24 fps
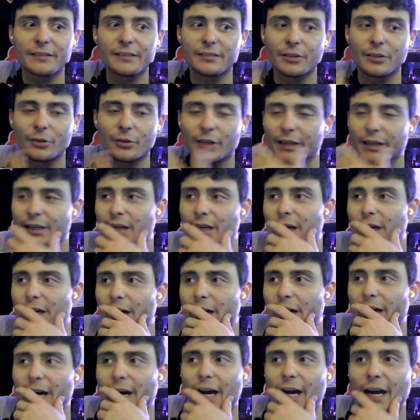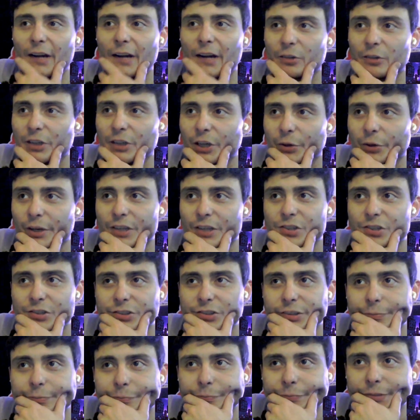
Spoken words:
So like, I don't know. It just,